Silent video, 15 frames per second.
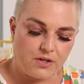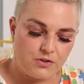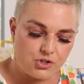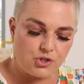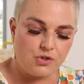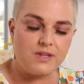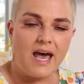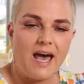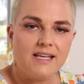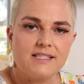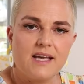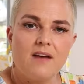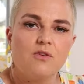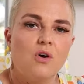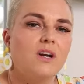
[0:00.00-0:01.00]
to that,
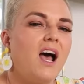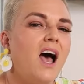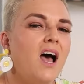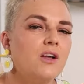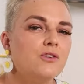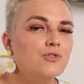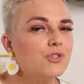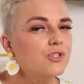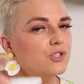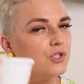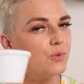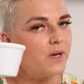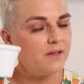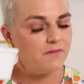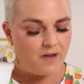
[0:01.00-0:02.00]
I've got
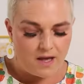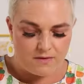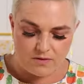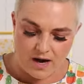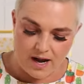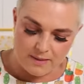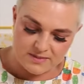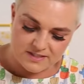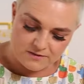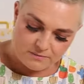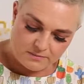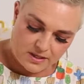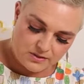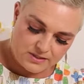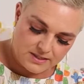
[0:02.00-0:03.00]
125 grams of
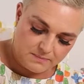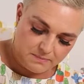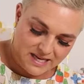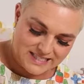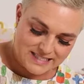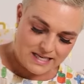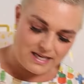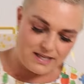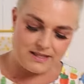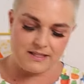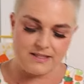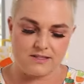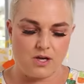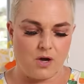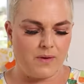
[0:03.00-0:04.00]
melted butter that
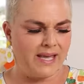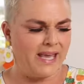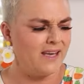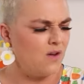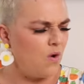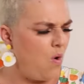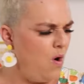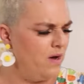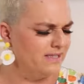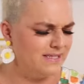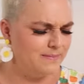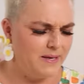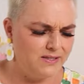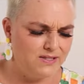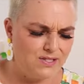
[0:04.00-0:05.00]
is going in. Oh, it
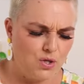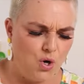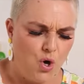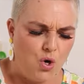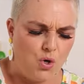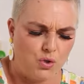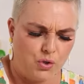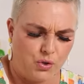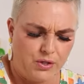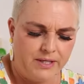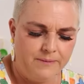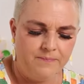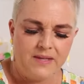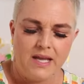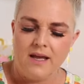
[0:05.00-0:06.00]
smells so good.
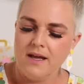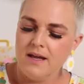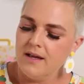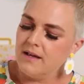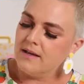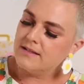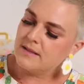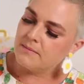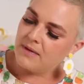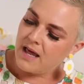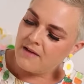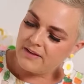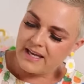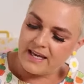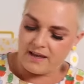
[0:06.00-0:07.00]
Some
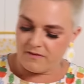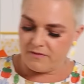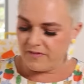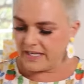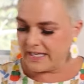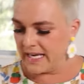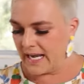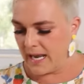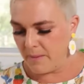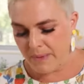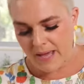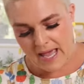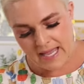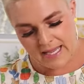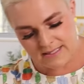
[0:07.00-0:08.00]
lovely vanilla
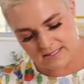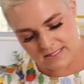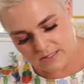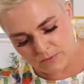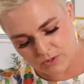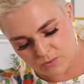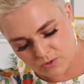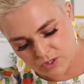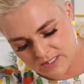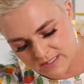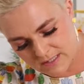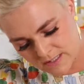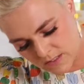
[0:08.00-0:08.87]
paste, which we'll just